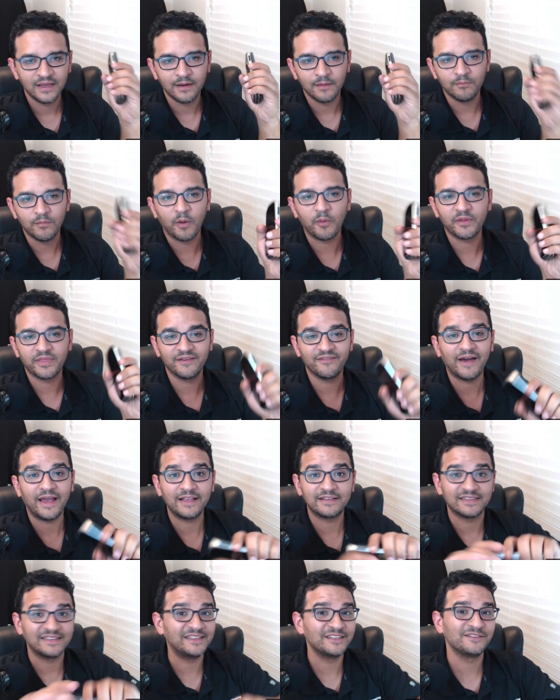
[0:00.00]
mobile
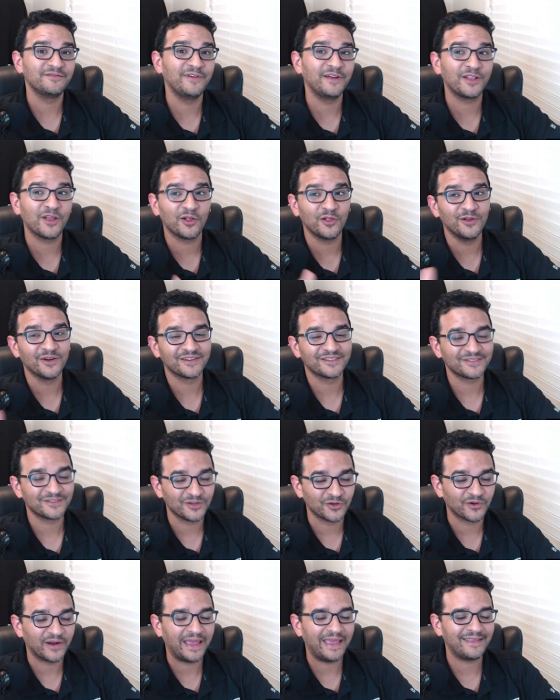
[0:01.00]
device in this video looks
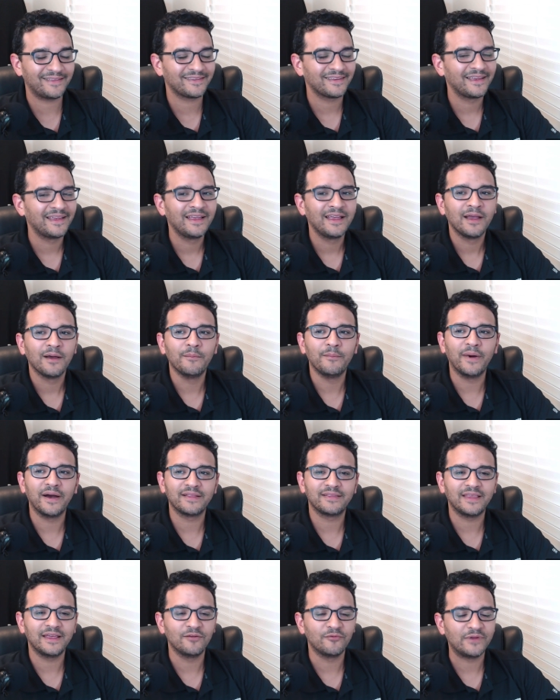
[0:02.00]
great,
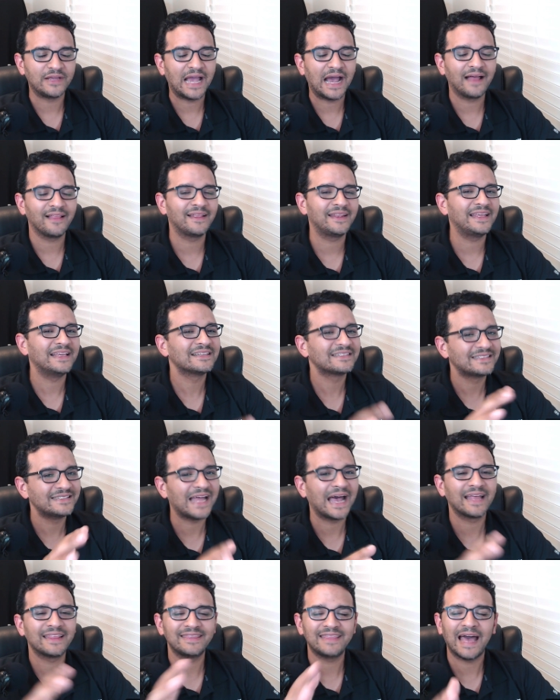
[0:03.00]
but in reality, it's
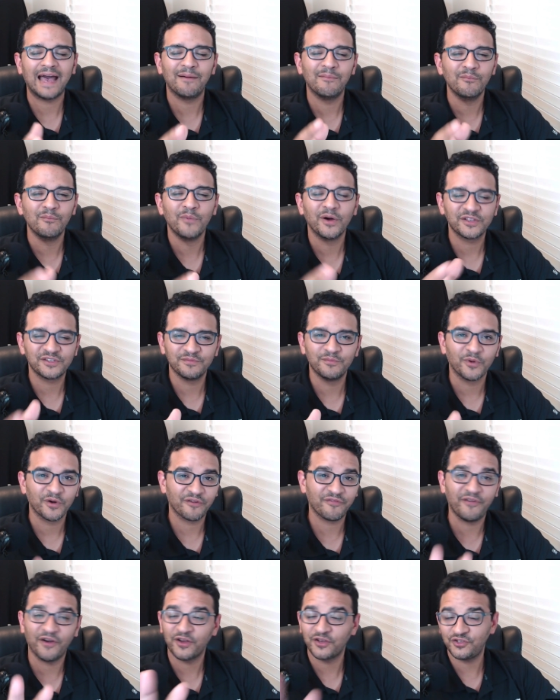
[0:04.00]
not that much more
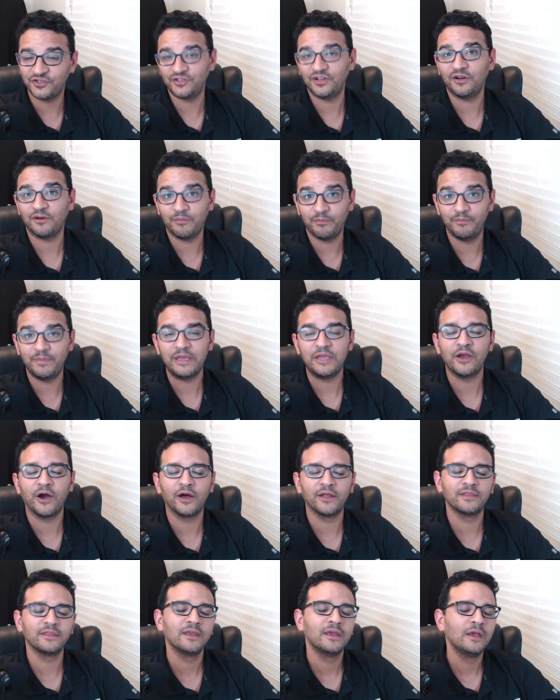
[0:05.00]
functional
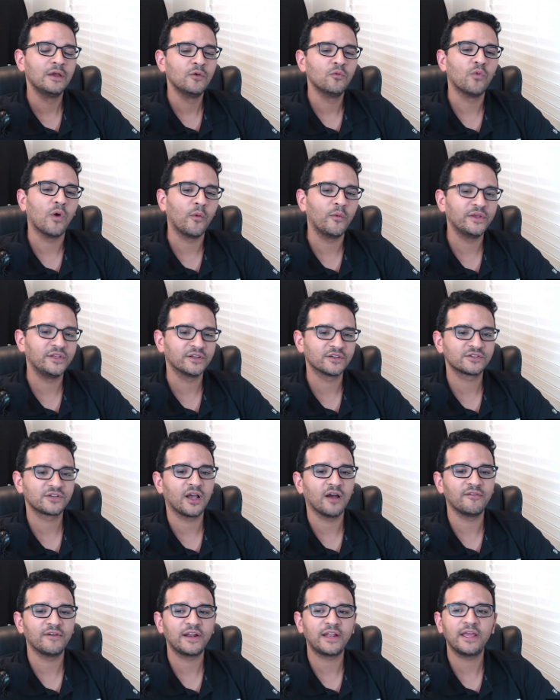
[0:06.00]
beyond what we just
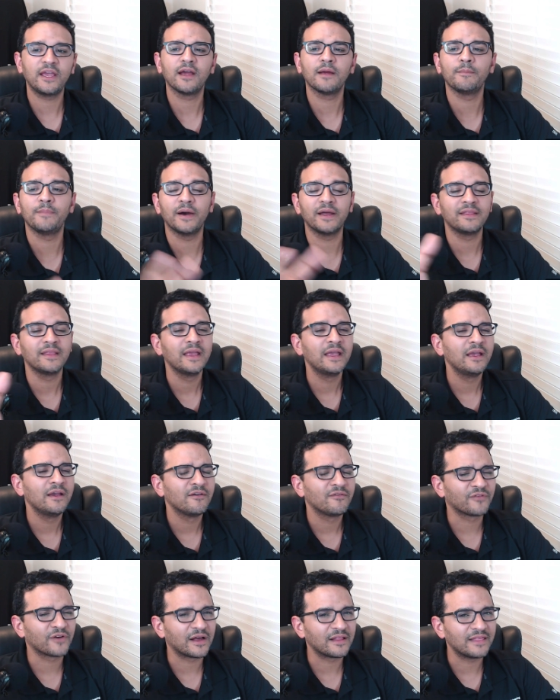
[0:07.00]
covered here. But
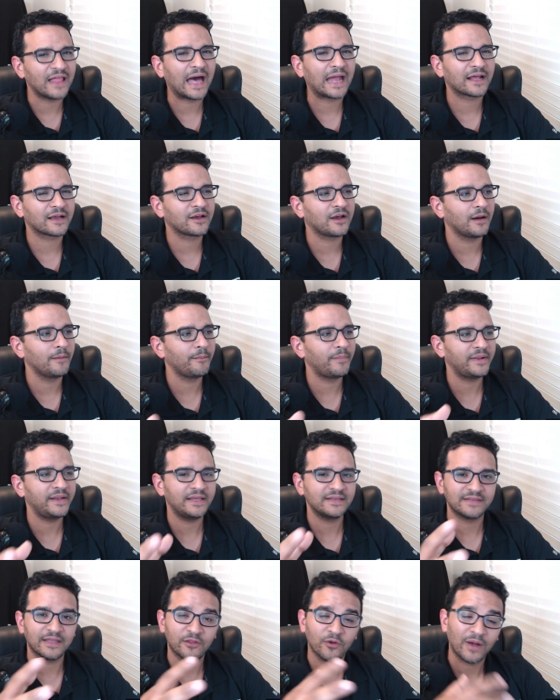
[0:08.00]
for a lot of
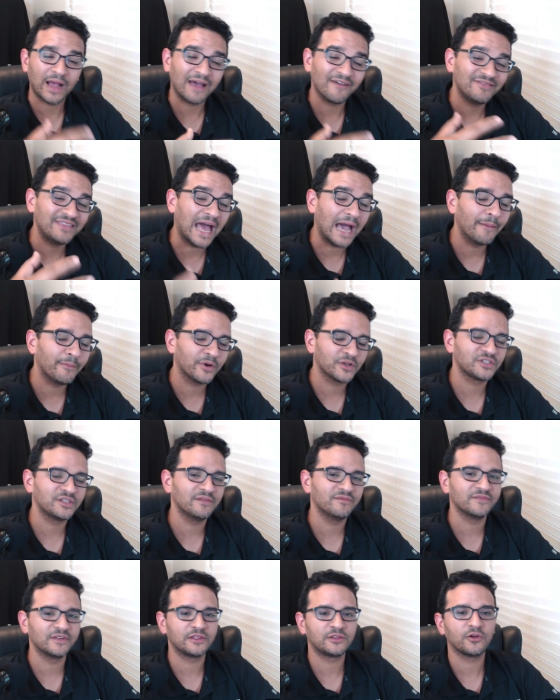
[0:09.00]
companies that don't have that much
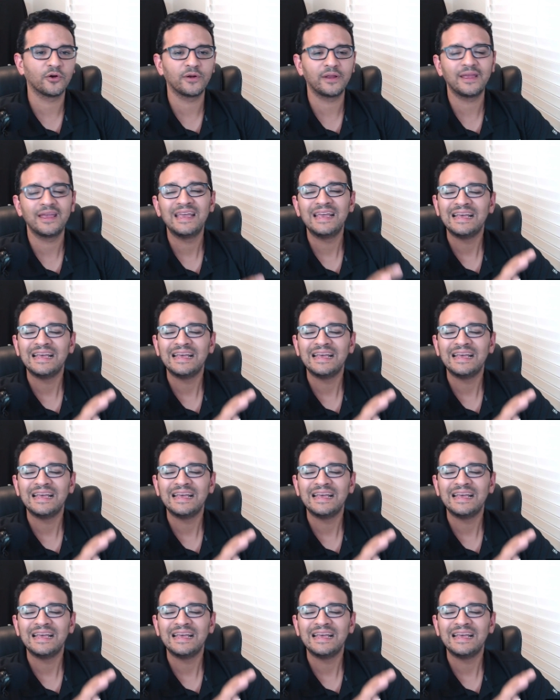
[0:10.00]
inventory,